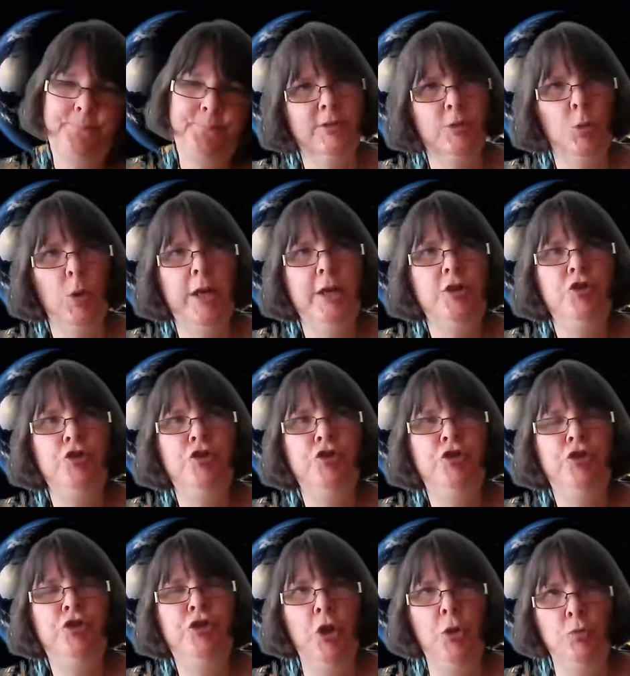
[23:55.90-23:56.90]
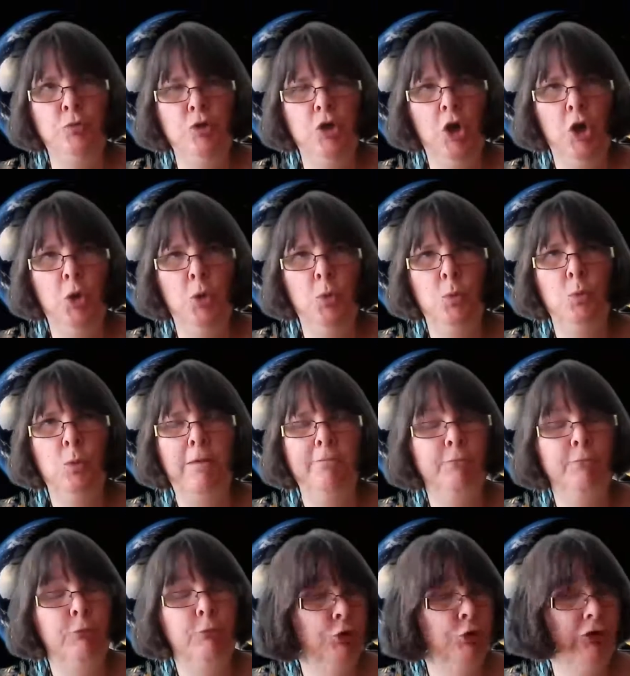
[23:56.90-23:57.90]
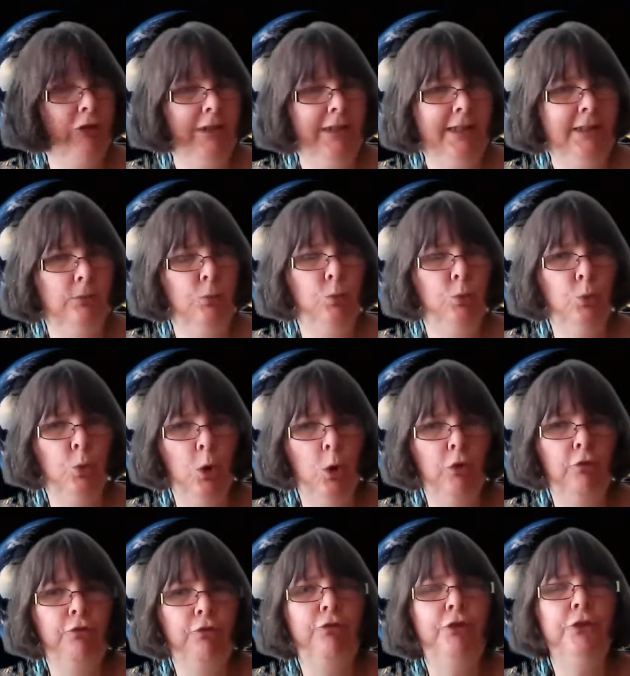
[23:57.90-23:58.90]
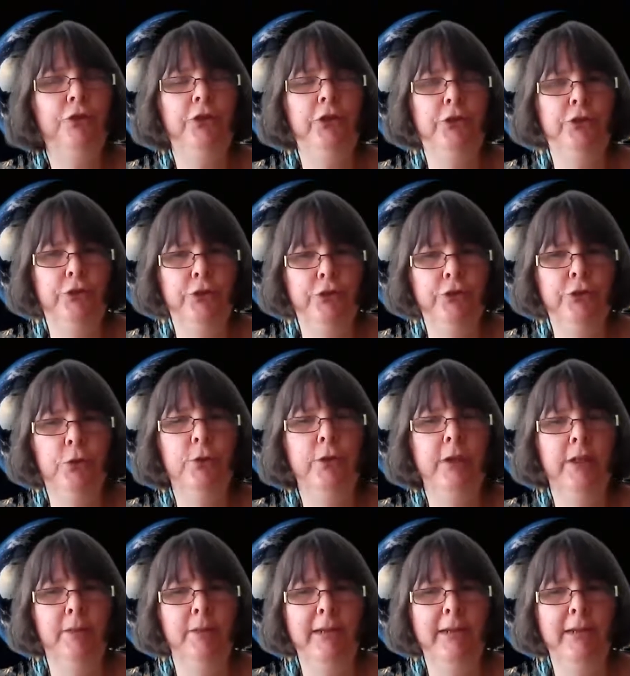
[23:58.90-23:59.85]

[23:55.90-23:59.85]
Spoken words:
so I don't know, unfortunately, what footage you're talking